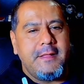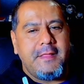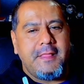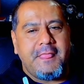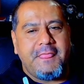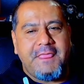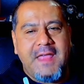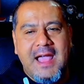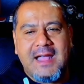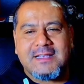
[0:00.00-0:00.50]

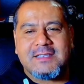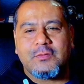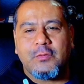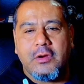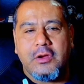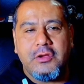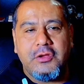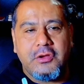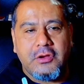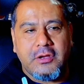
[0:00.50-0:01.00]
that's
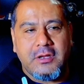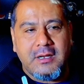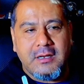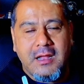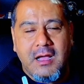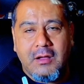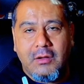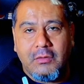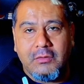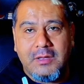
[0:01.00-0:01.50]
where you're going to
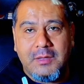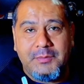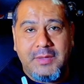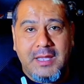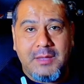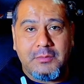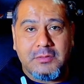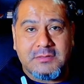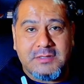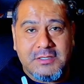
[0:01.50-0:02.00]
not only be
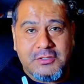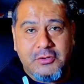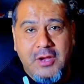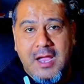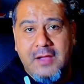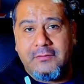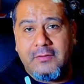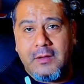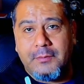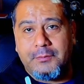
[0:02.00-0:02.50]
able to
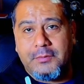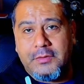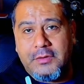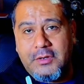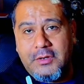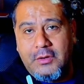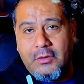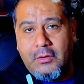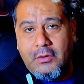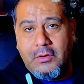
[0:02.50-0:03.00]
drive up
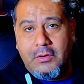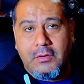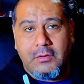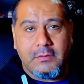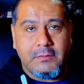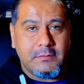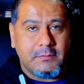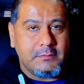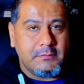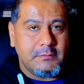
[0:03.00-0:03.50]
your